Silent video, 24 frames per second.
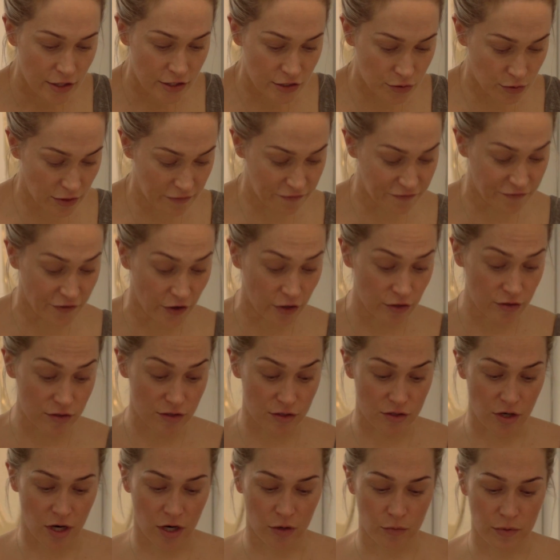So I first
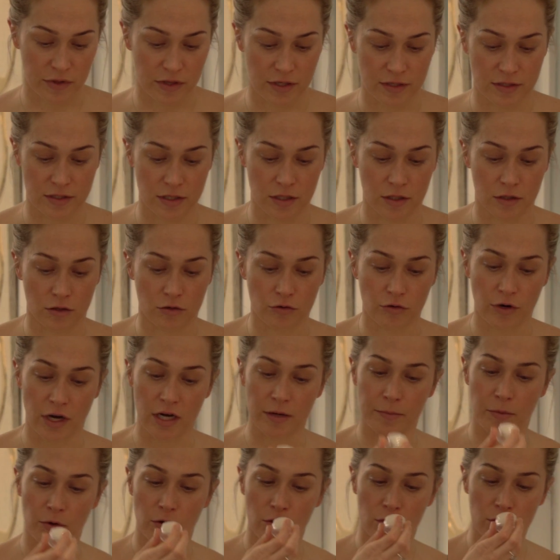start with this
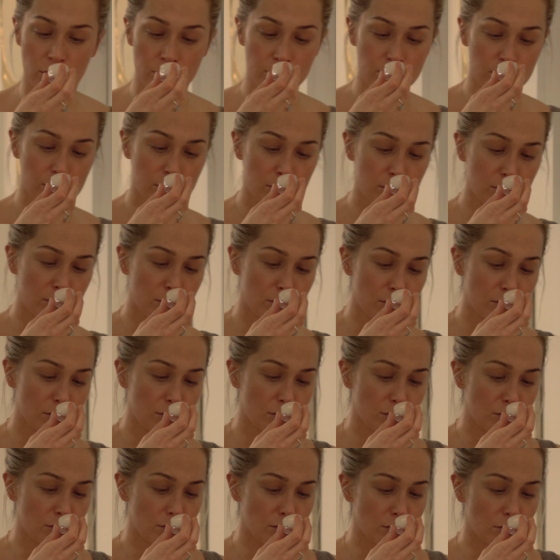incredible,
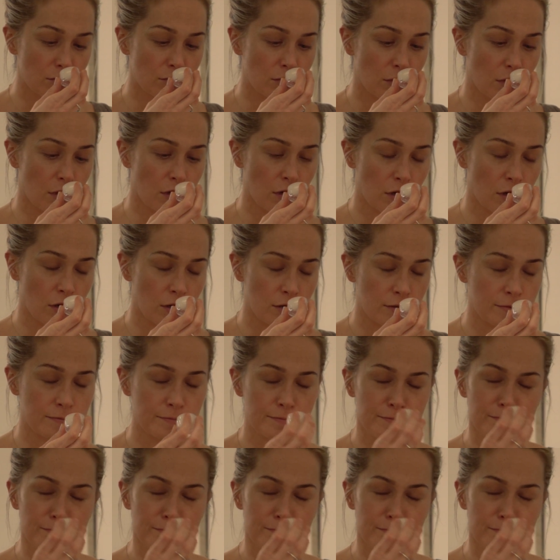oh,